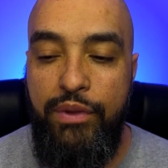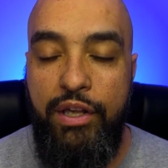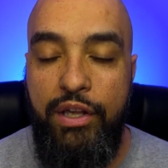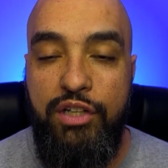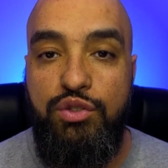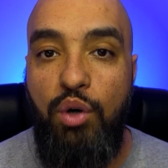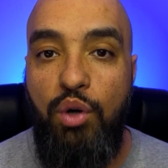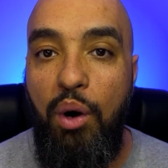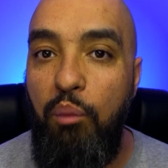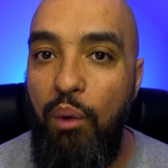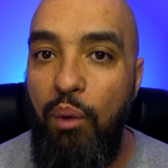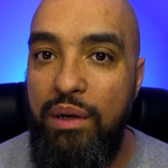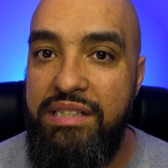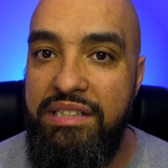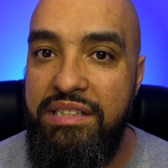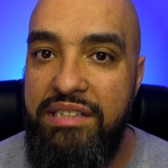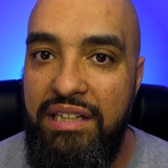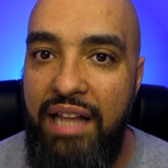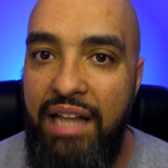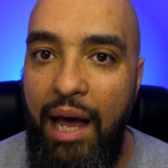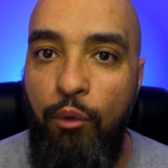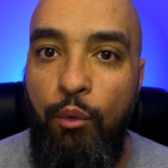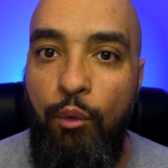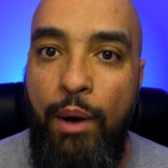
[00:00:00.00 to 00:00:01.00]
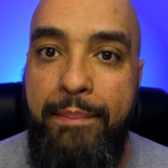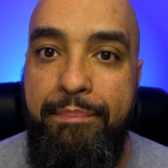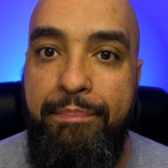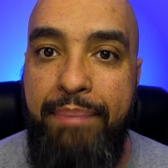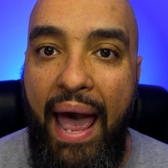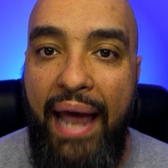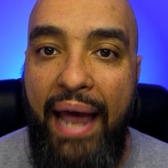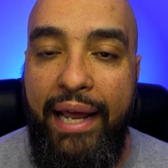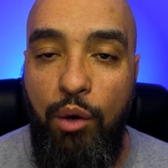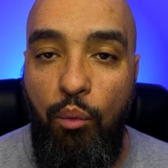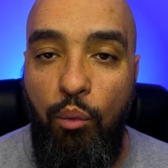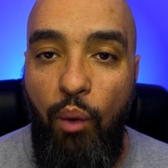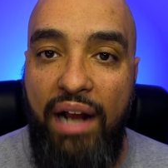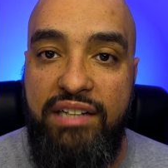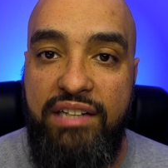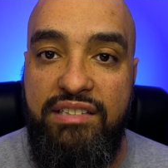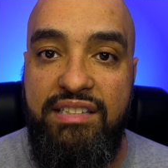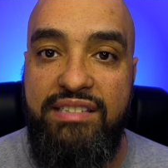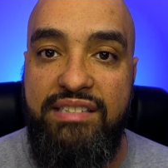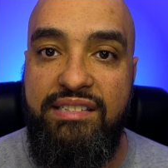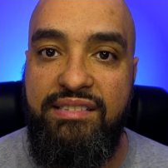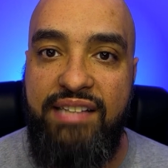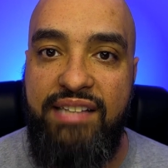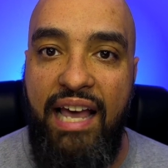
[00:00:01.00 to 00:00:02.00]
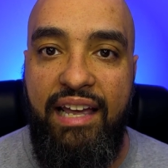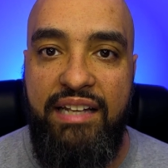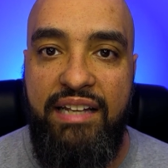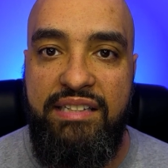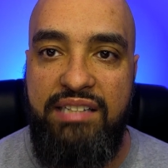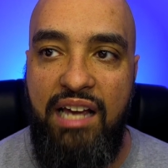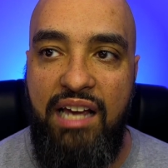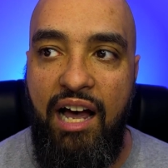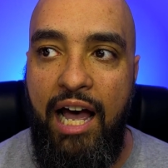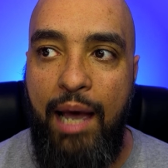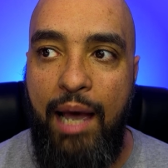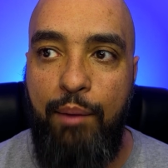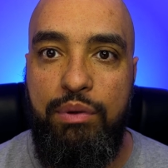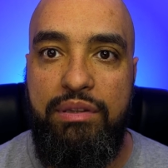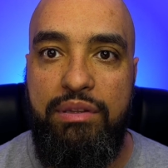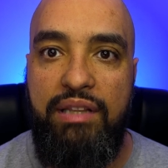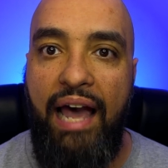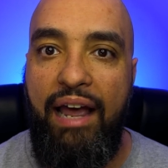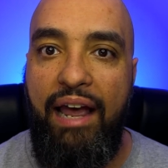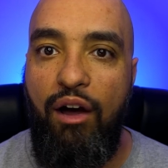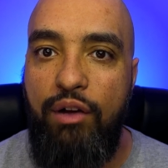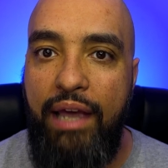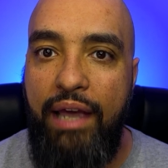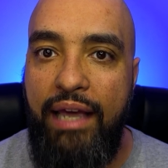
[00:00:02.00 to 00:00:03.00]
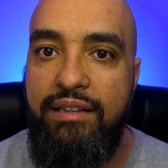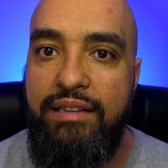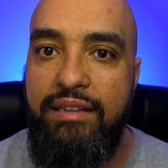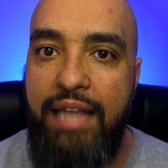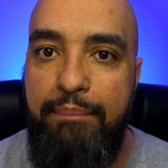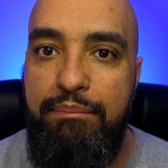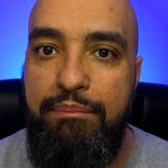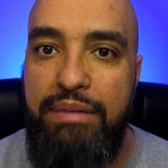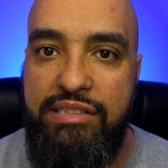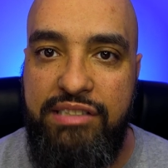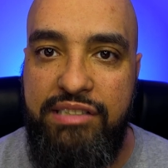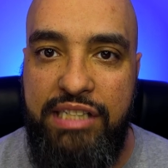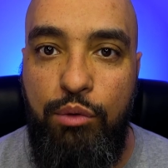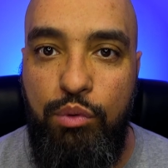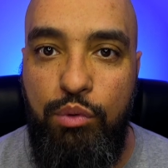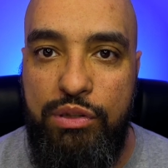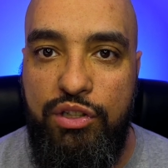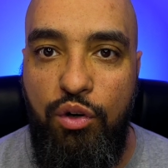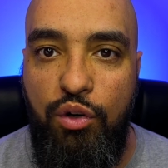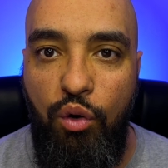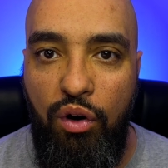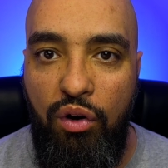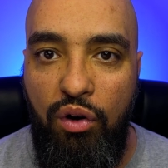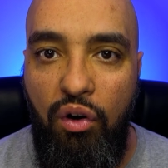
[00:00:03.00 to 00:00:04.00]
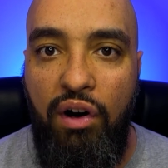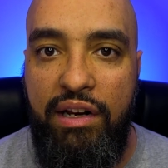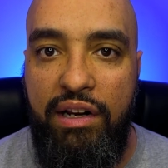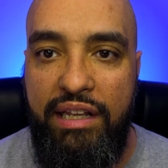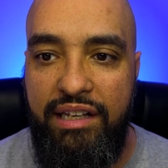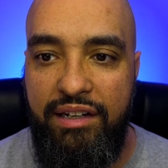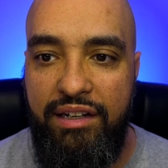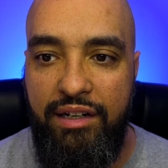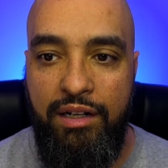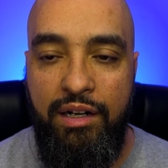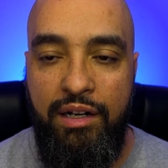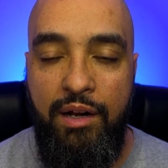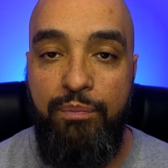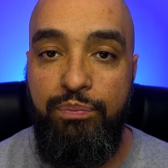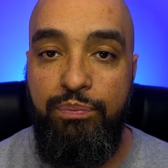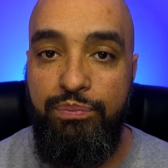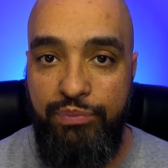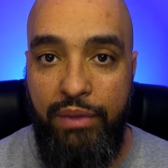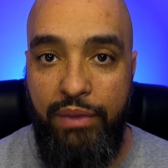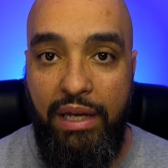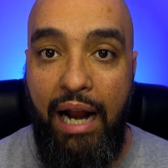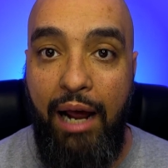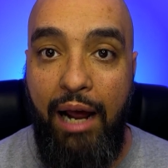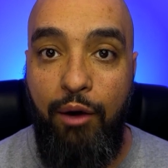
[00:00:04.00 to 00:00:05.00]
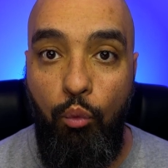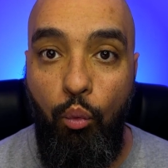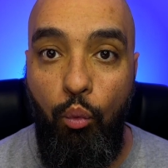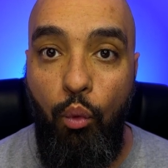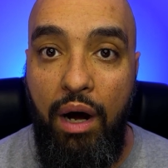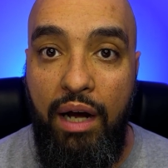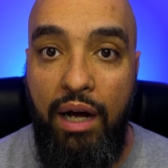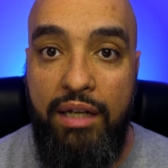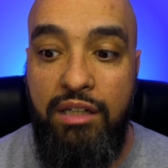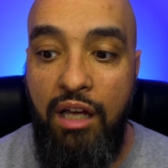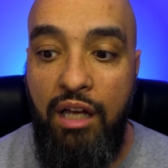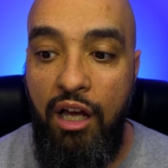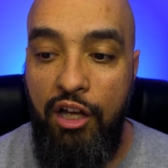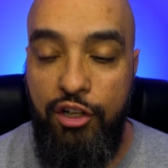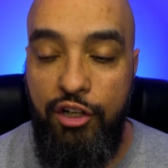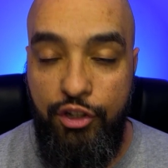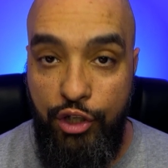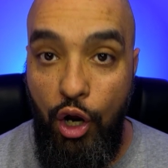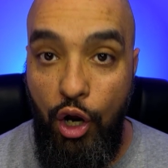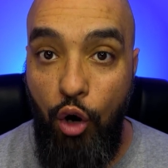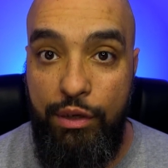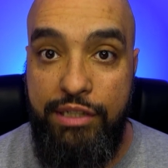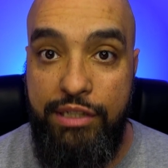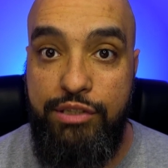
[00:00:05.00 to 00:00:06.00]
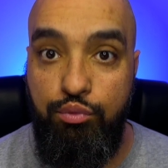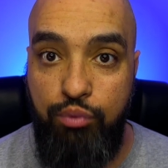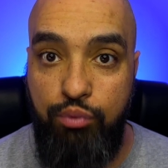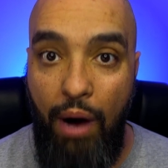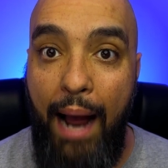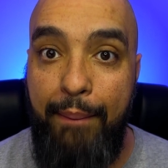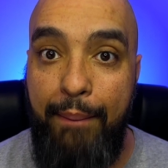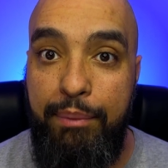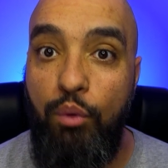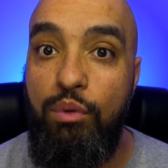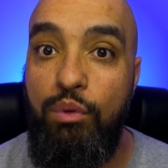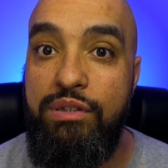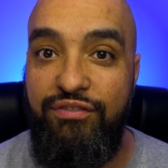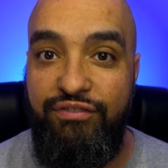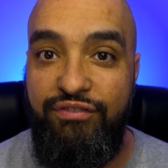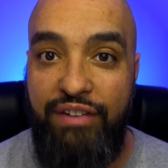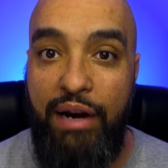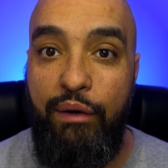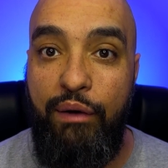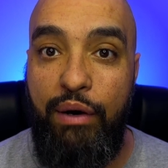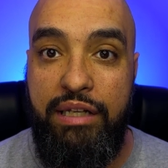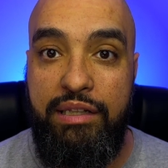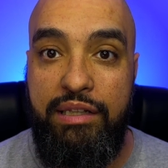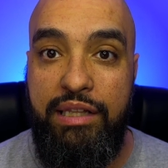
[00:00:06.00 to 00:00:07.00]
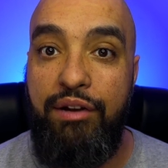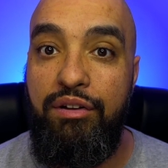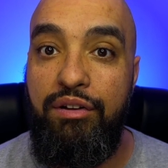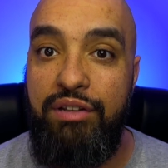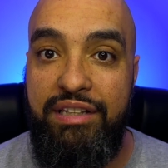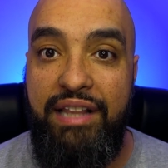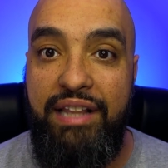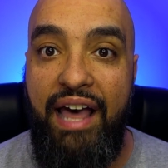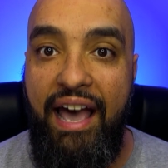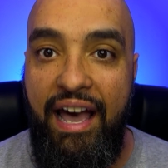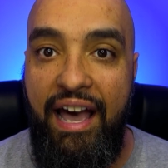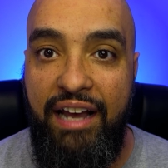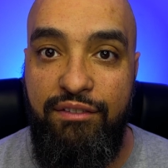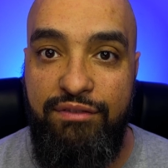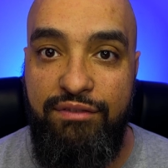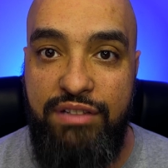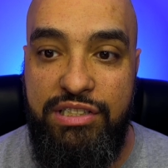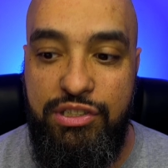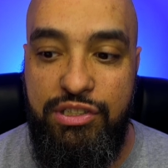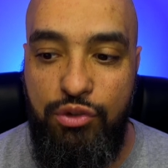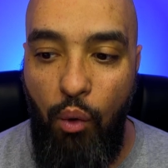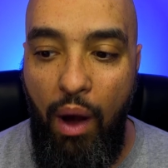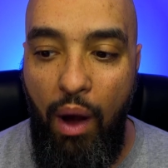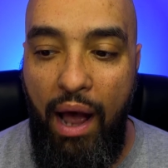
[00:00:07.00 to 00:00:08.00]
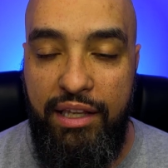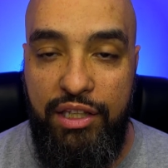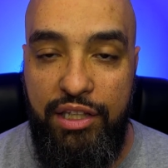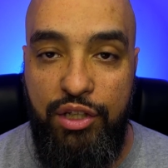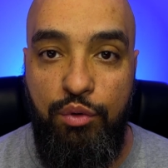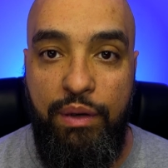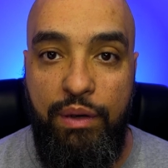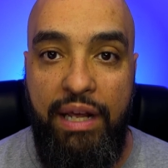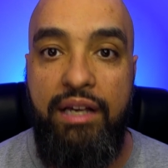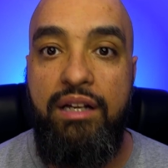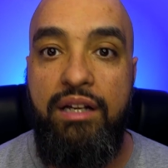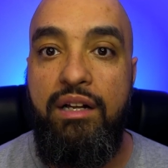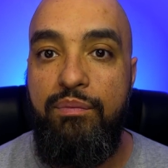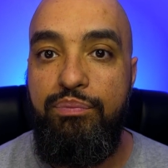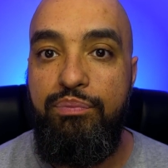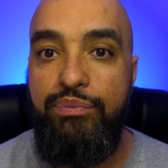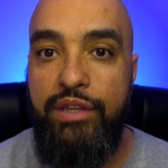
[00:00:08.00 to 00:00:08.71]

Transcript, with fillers: So it wasn't until I went back and watched this second time with like, okay, let me see what's going on here, that I one noticed Robert was very clearly the head of the SWAT unit.